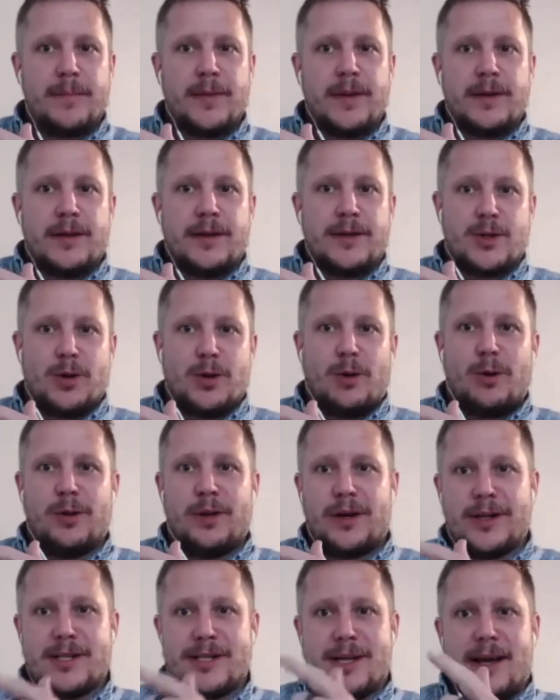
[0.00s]
So
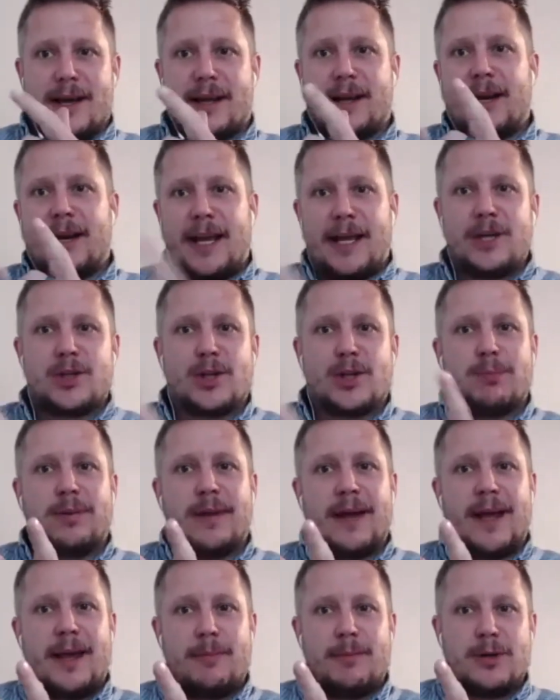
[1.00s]
there's like an
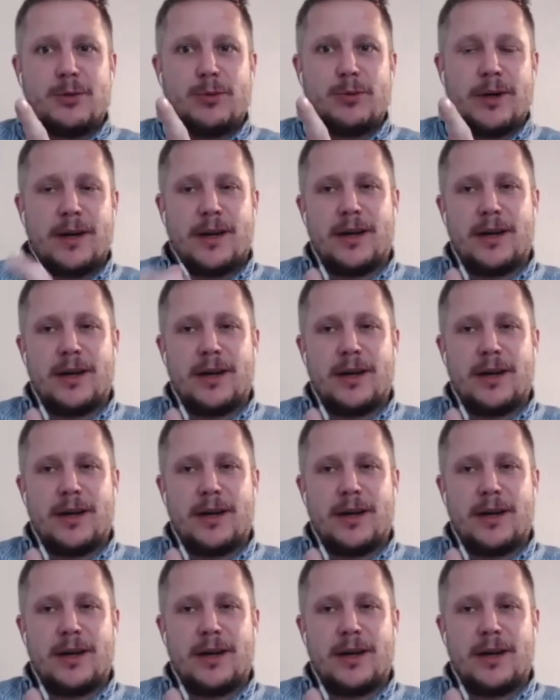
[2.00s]
interplay between